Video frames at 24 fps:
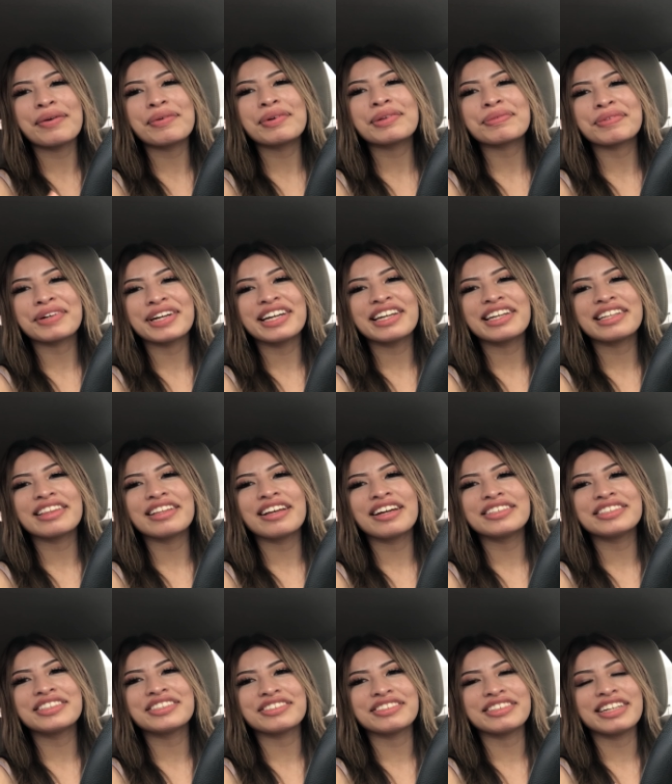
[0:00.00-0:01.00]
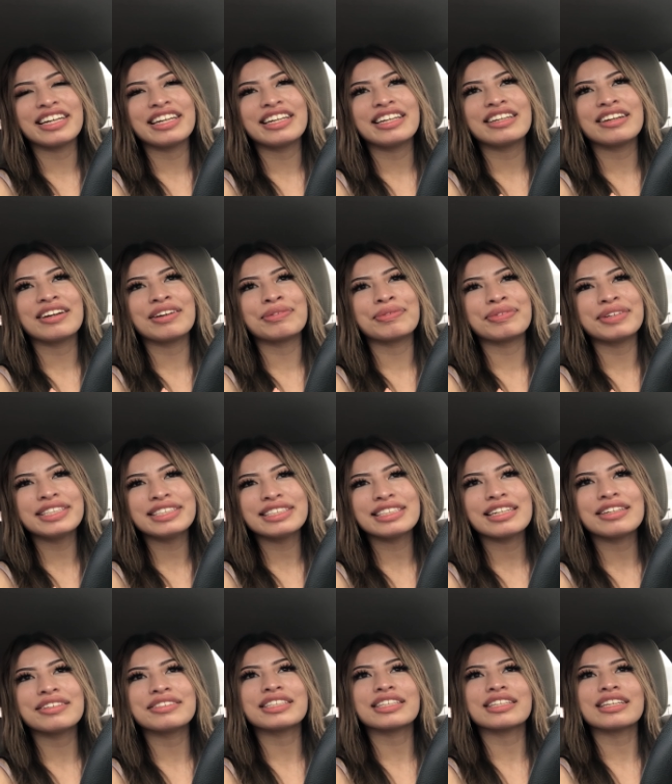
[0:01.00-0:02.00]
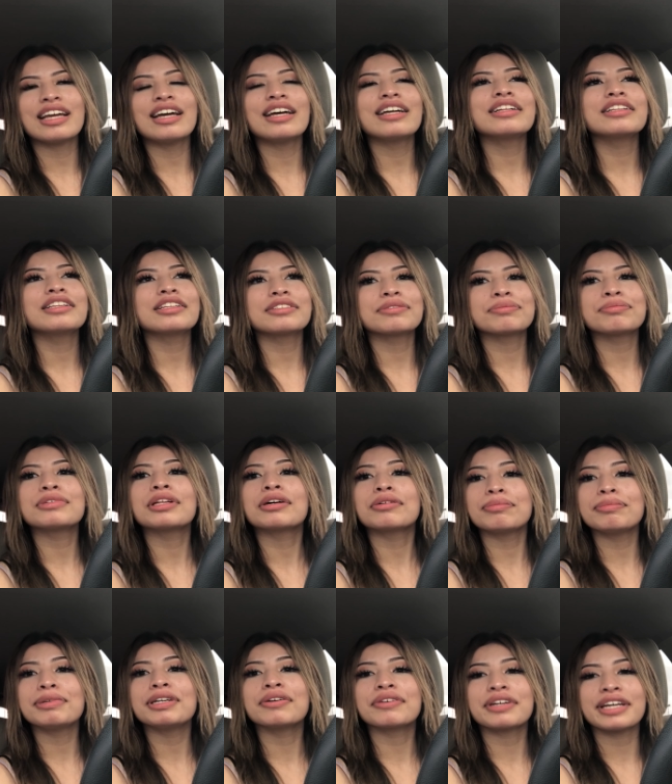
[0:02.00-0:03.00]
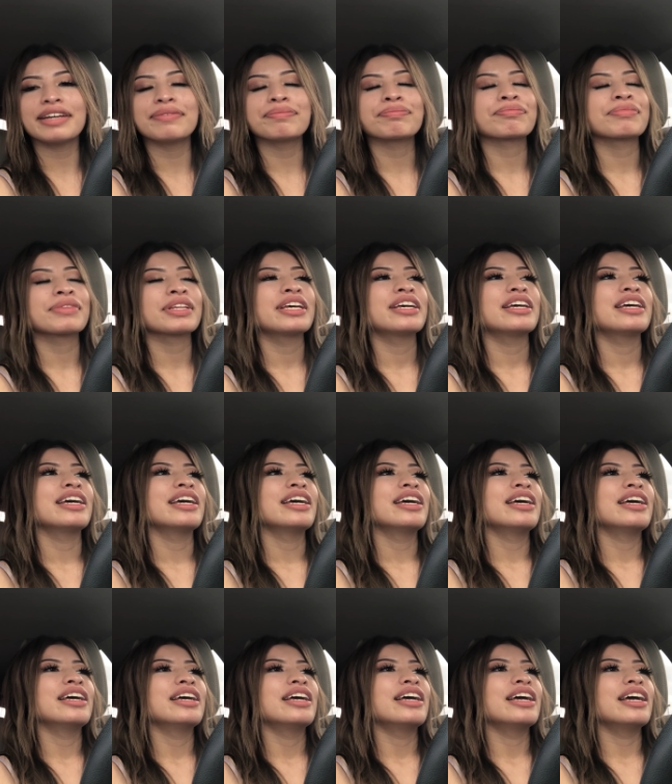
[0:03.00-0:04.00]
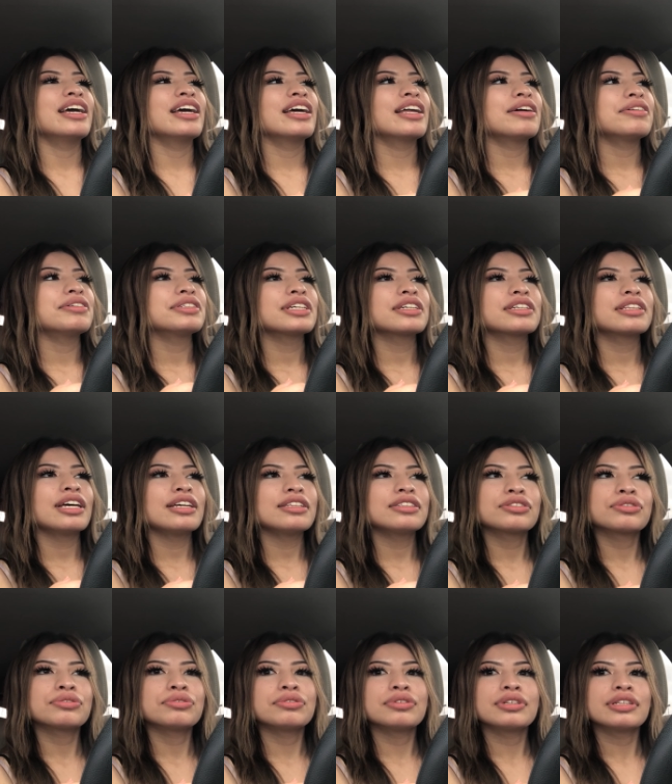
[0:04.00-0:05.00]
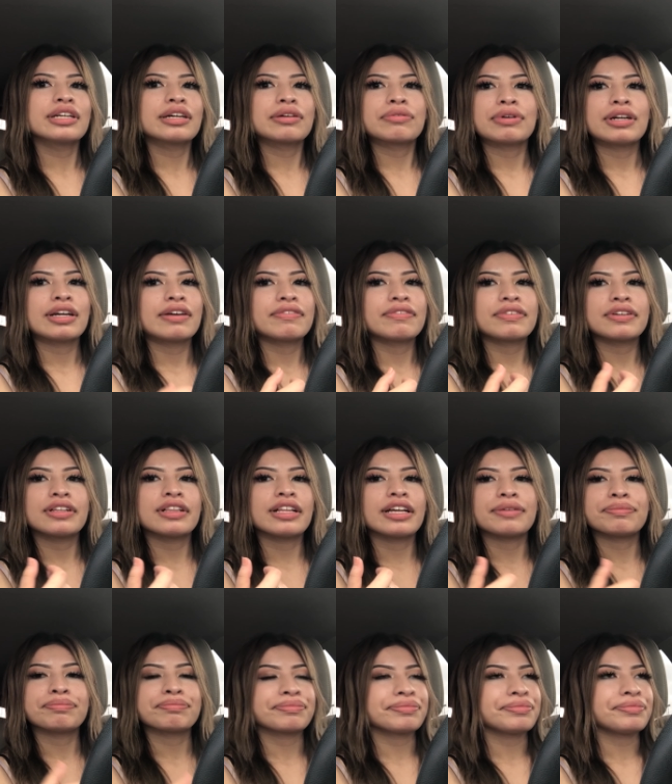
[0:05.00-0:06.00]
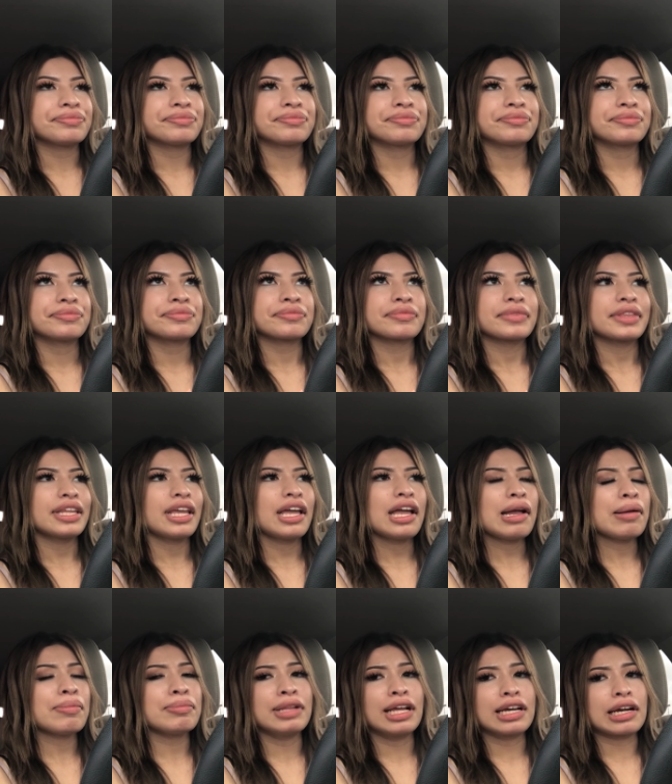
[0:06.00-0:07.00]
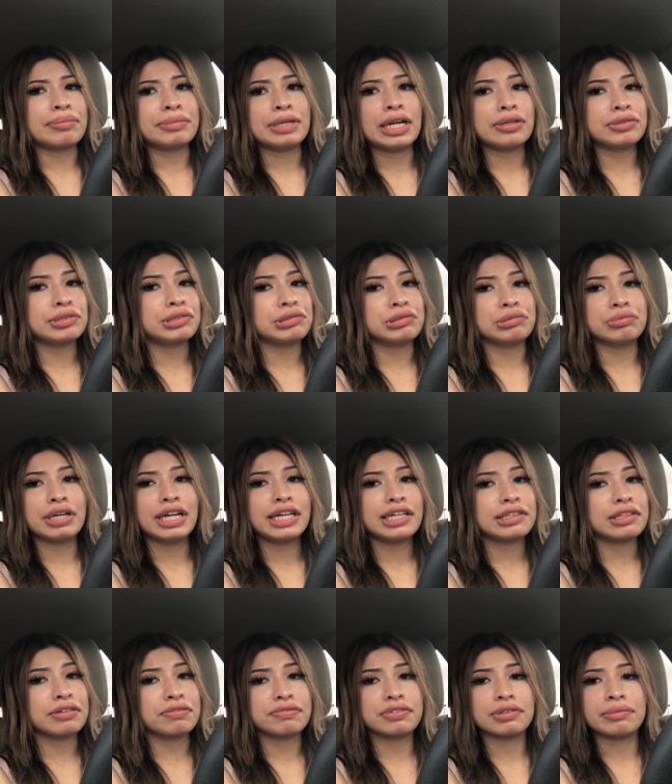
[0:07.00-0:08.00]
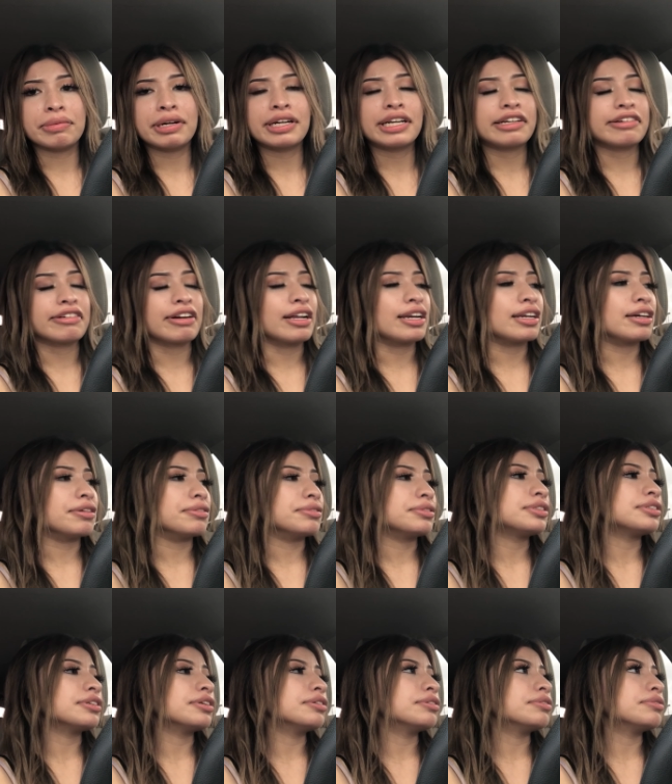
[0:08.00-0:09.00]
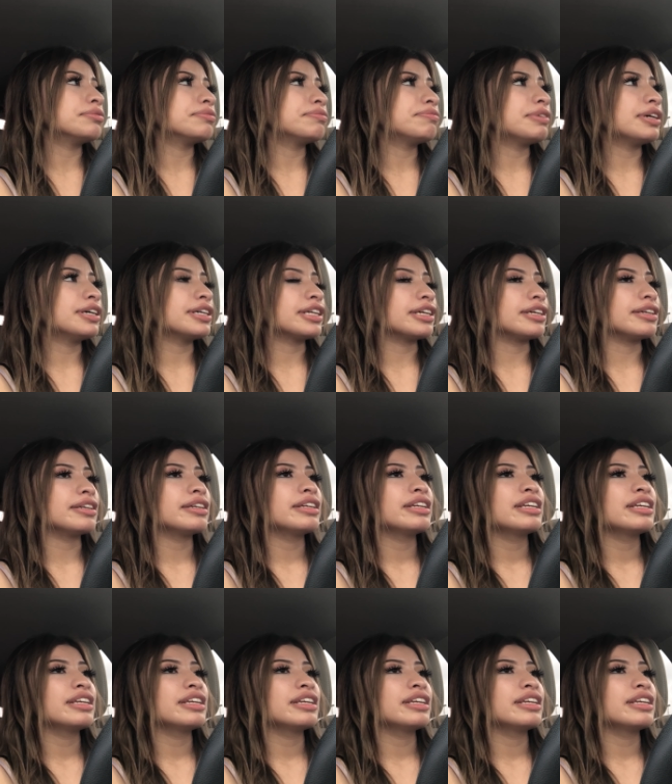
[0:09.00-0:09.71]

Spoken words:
wearing lingerie on Wednesday? I was like, yeah, that would be okay. And I was like, that's cool, like whatever, like I'm down to do anything for money right now, so fuck it.